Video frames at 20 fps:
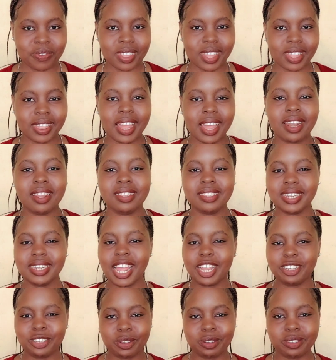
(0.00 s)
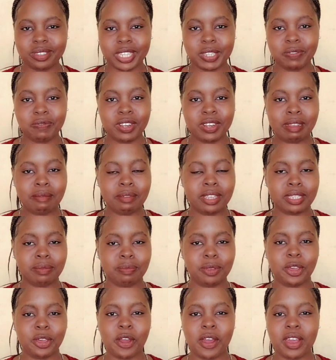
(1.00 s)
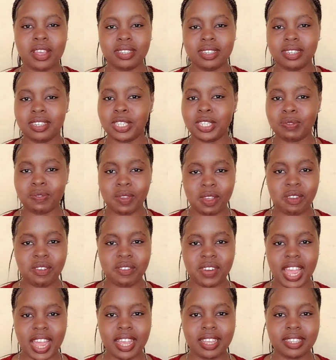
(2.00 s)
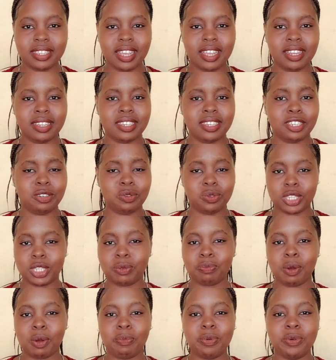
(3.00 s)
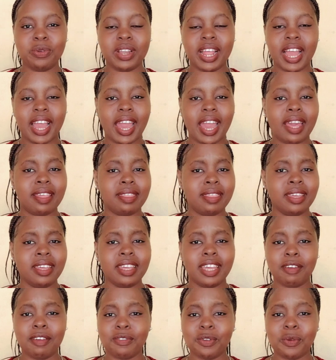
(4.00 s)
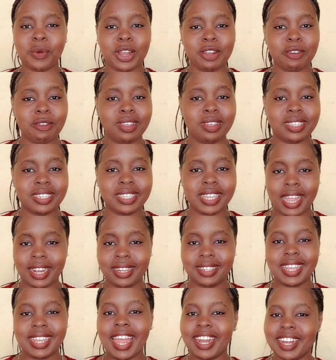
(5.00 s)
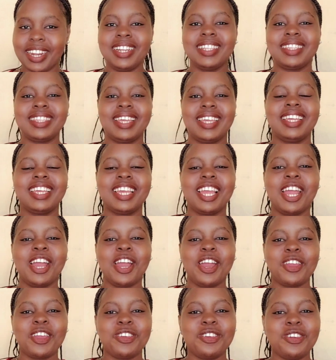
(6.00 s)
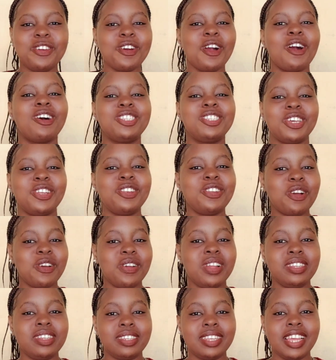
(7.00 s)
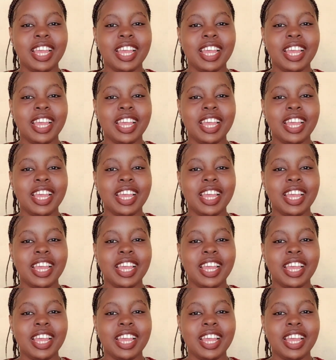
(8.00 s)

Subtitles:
The reason I chose this film is because it is very nice and it was popular. I think everyone knows it, and I really think you also know it.